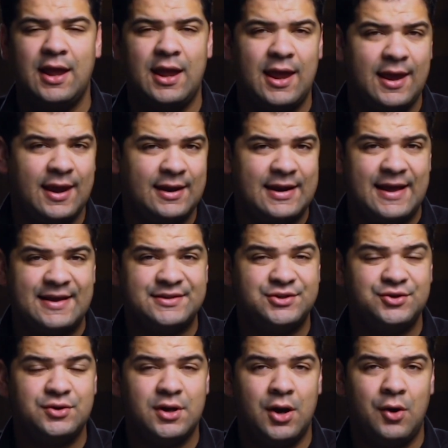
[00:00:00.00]
And as
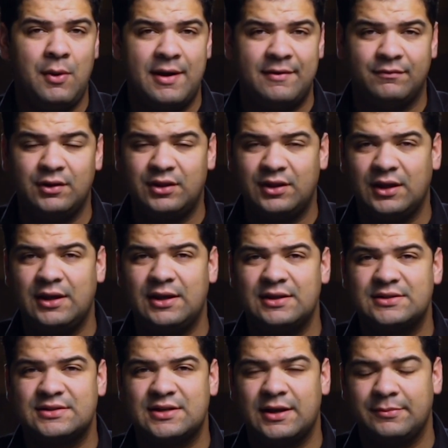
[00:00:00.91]
you know, everything in
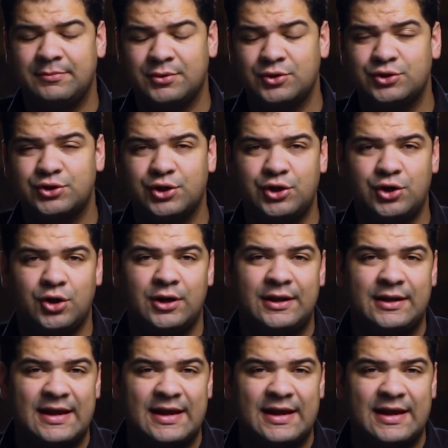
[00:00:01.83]
cybersecurity